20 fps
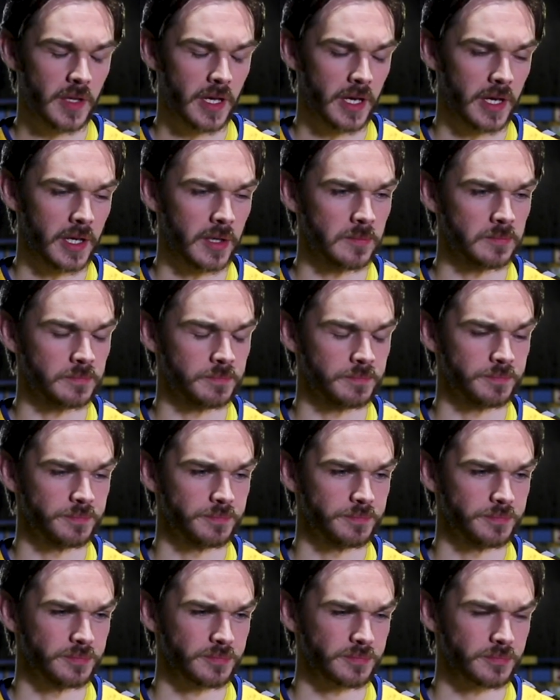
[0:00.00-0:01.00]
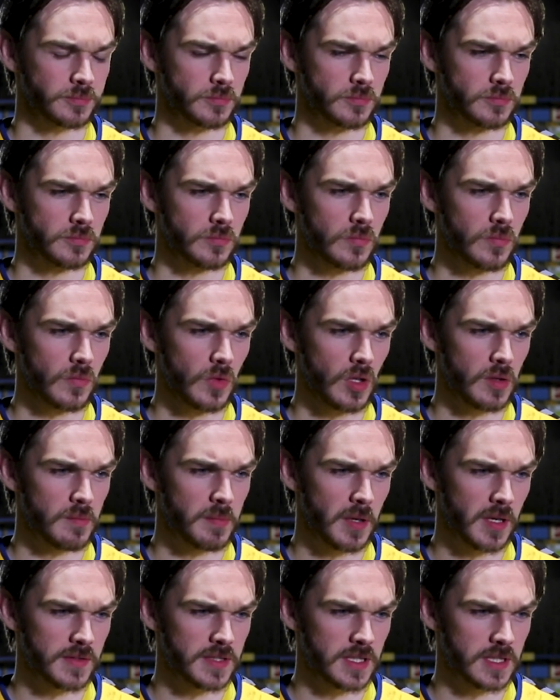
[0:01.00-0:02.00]
Um,
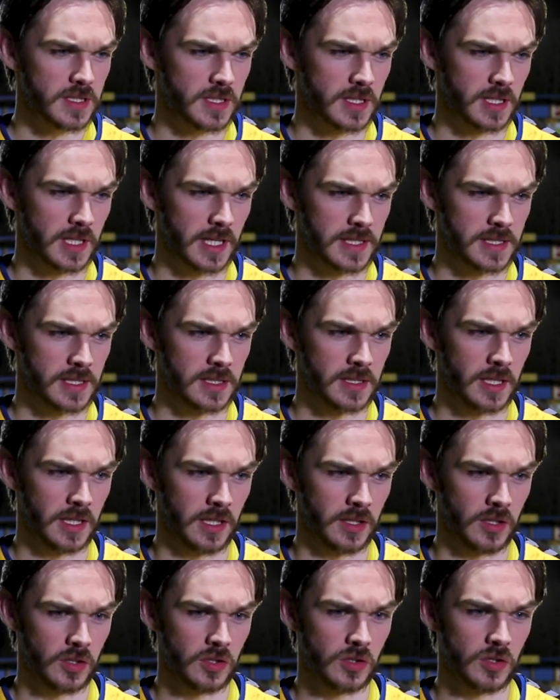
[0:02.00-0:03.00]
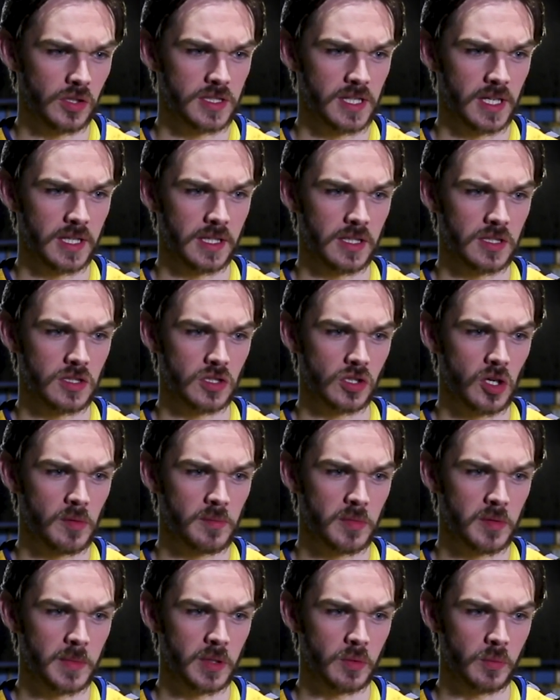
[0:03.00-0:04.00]
but I've said to the lads in there, you know, you've got to take it as a
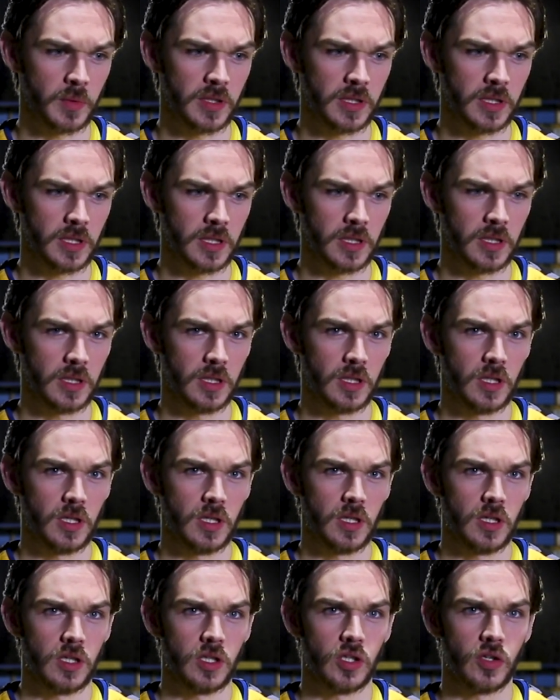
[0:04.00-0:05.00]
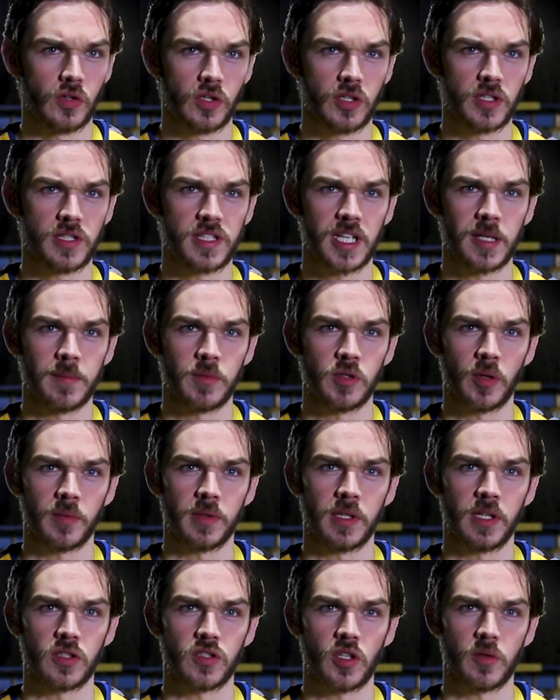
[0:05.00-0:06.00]
compliment when you're, you're a good team, you're
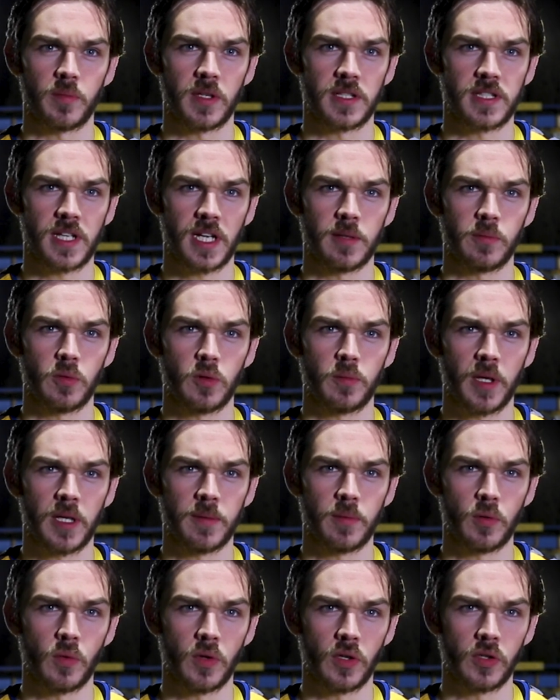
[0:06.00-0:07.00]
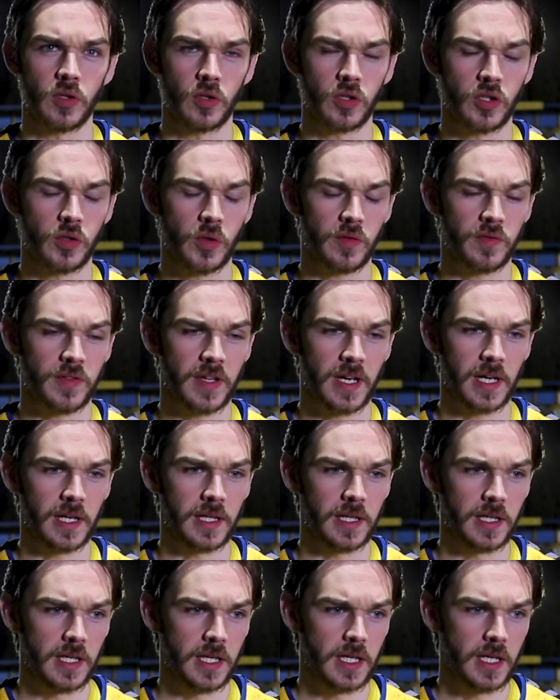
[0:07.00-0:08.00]
up near the top of the table, people want to knock you off that.
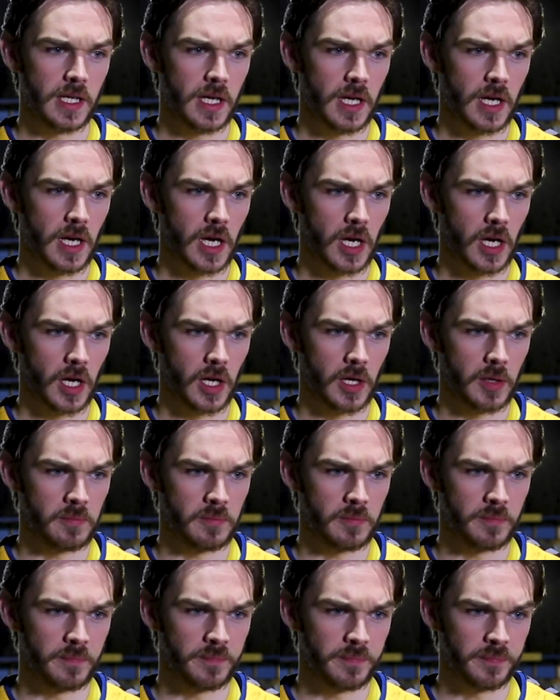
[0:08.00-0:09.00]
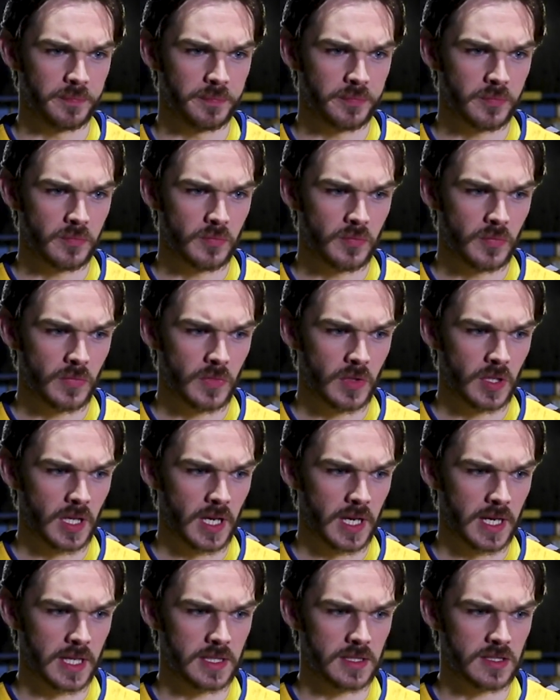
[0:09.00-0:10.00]
Um,
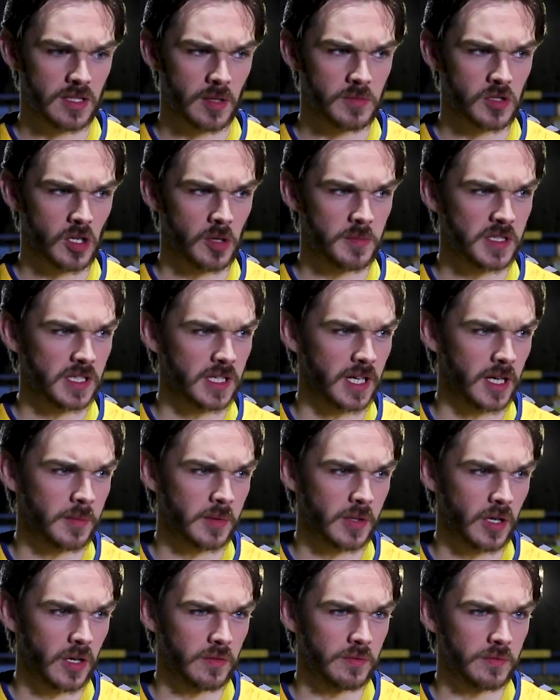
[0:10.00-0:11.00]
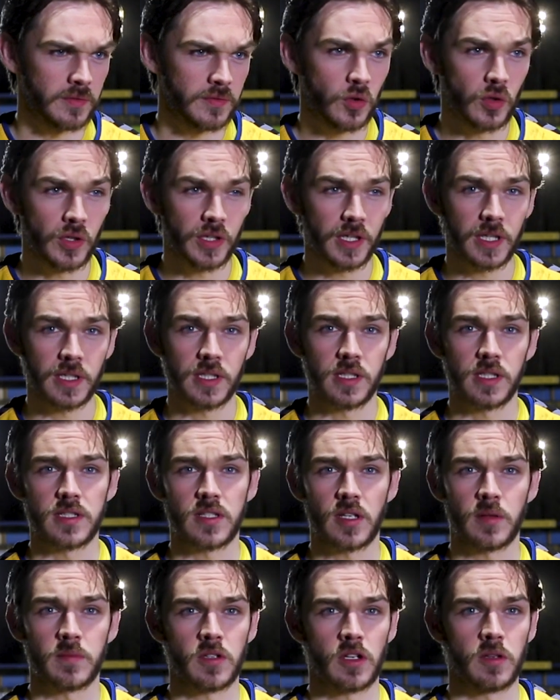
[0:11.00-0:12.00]
and sometimes you get them going for you and
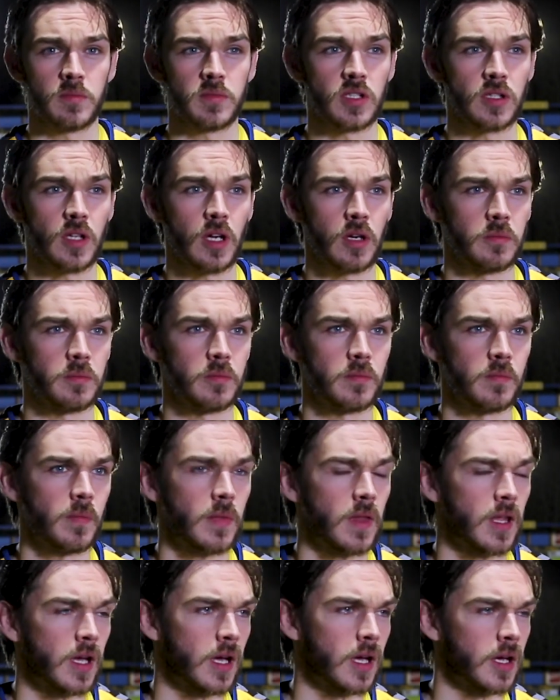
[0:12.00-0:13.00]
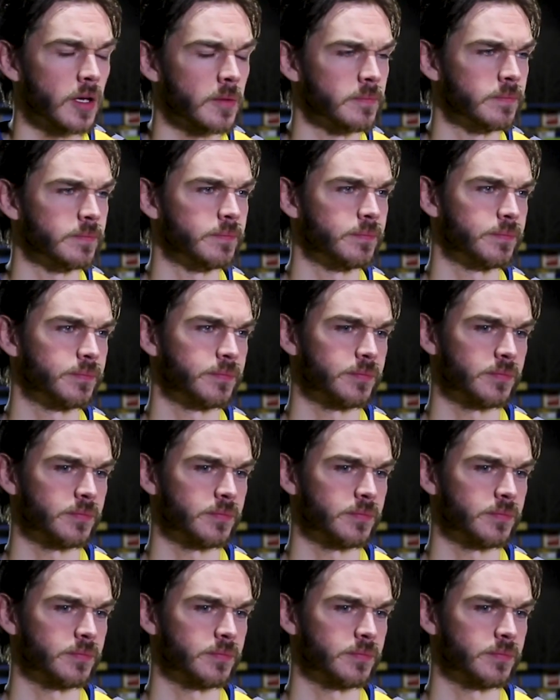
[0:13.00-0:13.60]
sometimes you don't. Um,